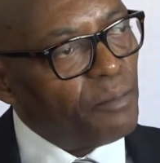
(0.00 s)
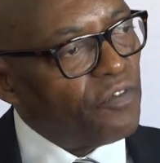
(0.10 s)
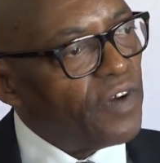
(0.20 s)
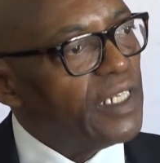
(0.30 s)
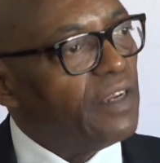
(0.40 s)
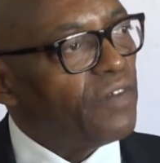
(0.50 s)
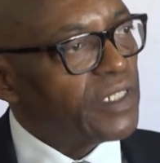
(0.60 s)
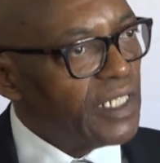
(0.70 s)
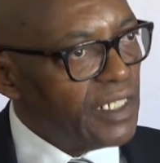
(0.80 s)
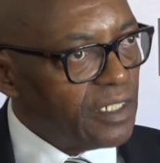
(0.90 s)
providing
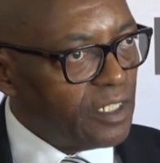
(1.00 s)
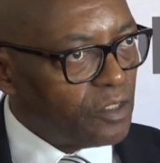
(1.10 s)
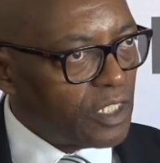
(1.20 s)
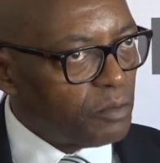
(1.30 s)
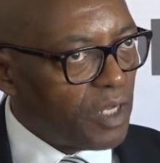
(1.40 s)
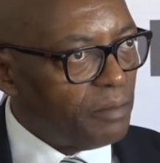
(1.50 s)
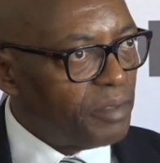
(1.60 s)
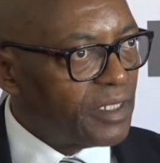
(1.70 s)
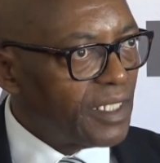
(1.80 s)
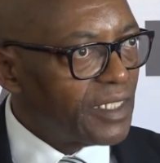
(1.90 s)
facilities to smaller
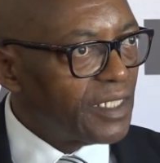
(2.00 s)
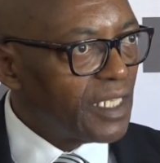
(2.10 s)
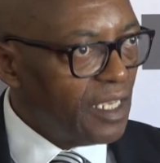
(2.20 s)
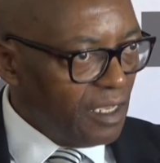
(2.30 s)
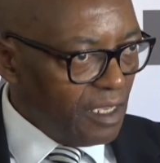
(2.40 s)
businesses?